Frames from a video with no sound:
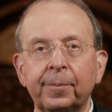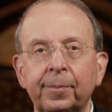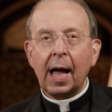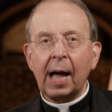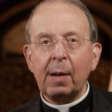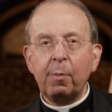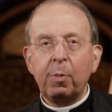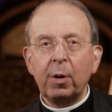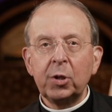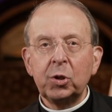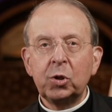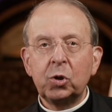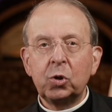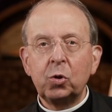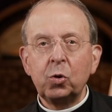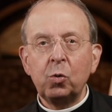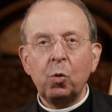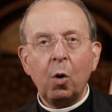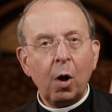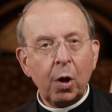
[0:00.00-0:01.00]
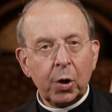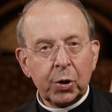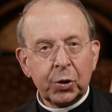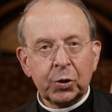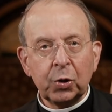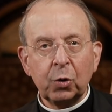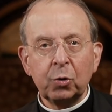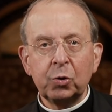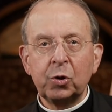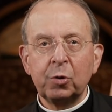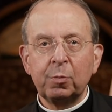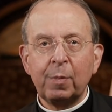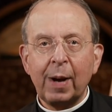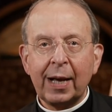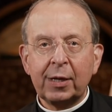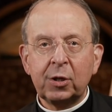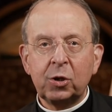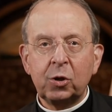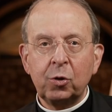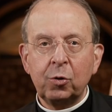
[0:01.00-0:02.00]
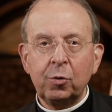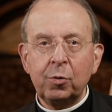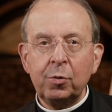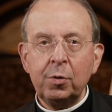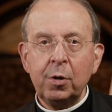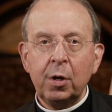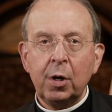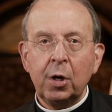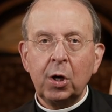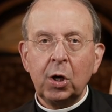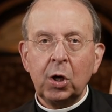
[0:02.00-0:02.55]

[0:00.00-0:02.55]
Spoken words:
I want to also direct you